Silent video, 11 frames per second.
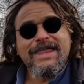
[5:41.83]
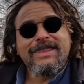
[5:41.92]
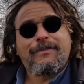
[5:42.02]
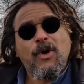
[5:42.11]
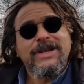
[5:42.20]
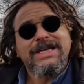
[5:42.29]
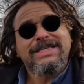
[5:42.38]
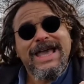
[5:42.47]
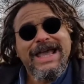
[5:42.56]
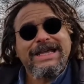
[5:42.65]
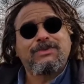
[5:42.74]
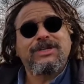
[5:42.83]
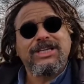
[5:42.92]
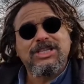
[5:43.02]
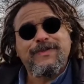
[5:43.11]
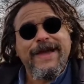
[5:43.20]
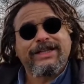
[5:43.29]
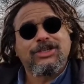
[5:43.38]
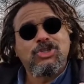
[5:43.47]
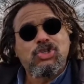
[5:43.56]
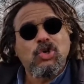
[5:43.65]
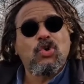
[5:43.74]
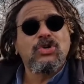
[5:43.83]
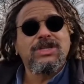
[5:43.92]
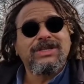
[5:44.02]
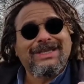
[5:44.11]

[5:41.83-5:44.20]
The point is that Edward expected John,